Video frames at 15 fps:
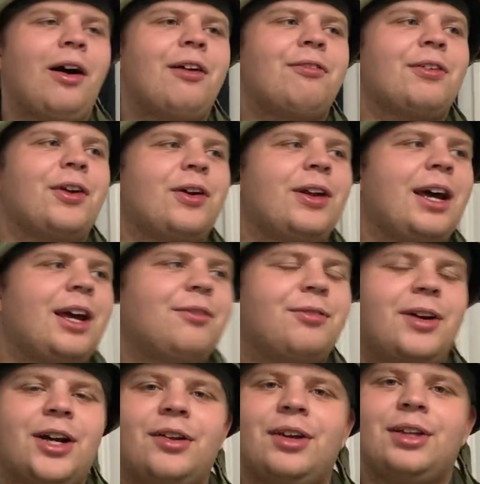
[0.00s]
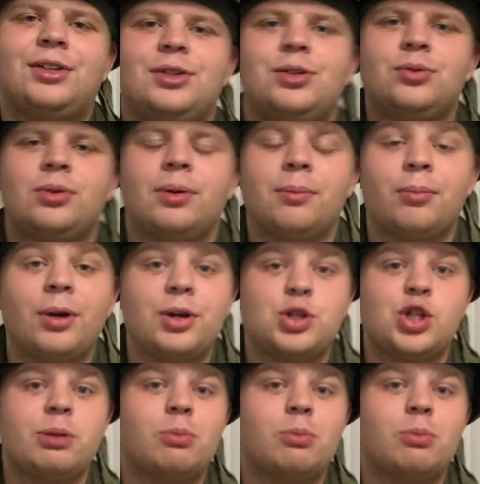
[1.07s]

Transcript: I figured I'd finally do an impression.